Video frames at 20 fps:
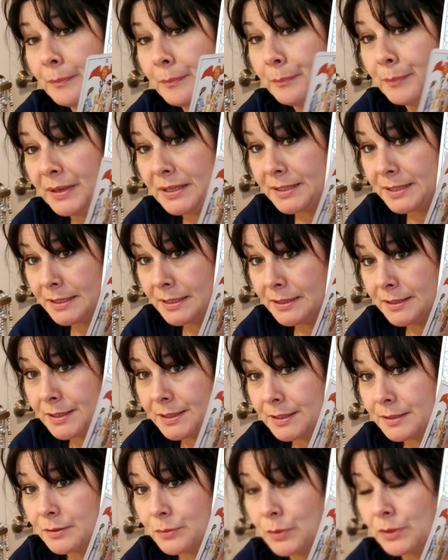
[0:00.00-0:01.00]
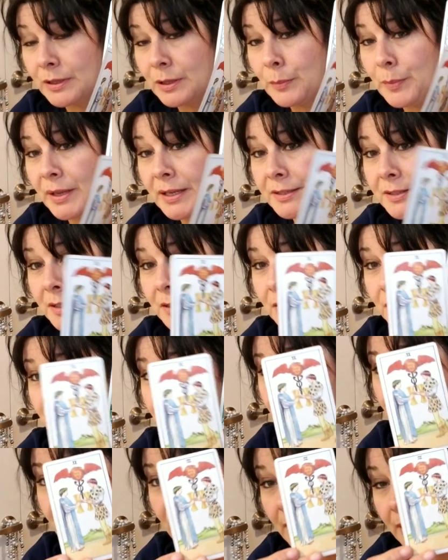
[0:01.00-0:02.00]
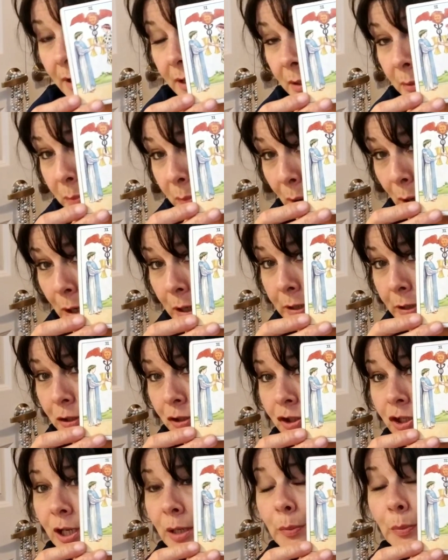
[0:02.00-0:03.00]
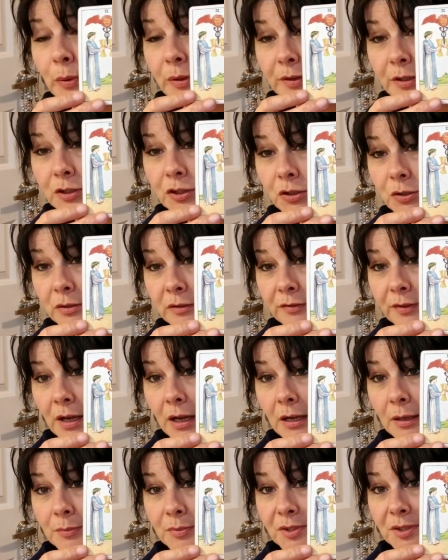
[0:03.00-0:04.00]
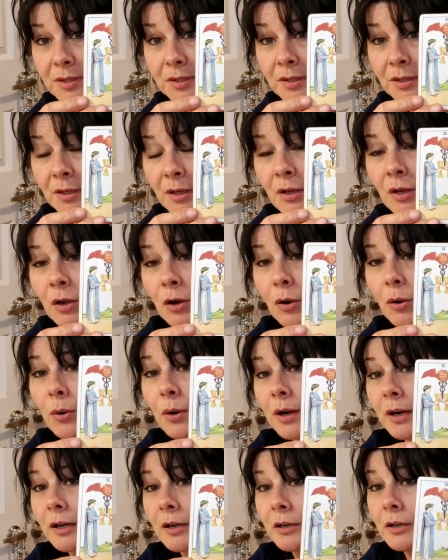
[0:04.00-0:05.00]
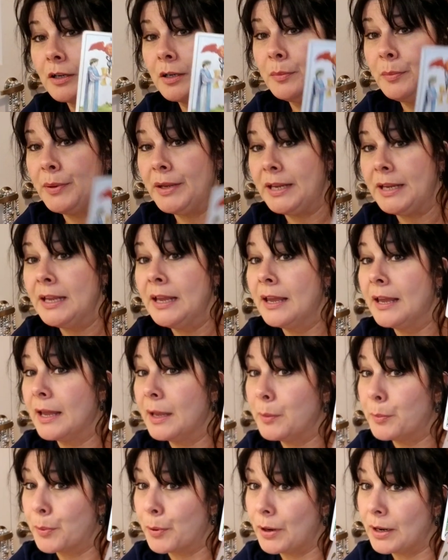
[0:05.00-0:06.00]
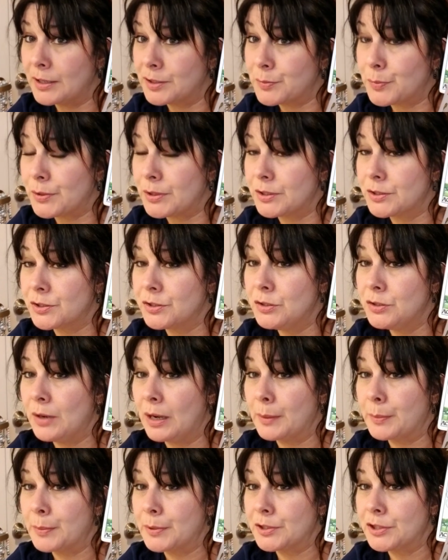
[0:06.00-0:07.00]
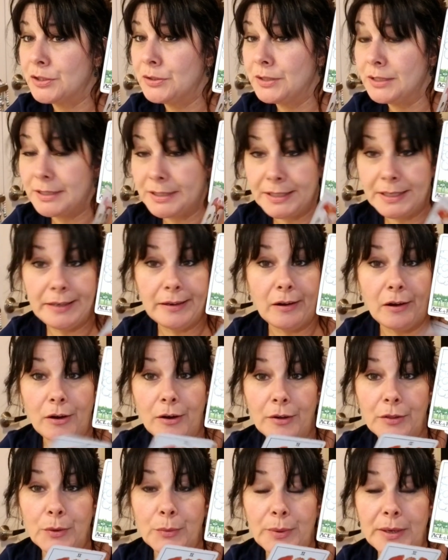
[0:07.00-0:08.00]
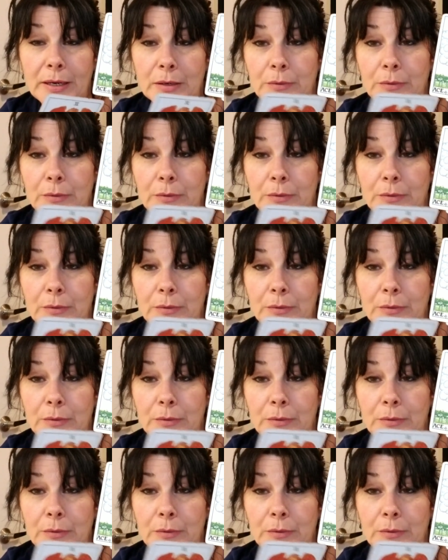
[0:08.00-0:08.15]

business with the Pentacles and partnership with the Two of Cups. Or it could be a prosperous new opportunity all the way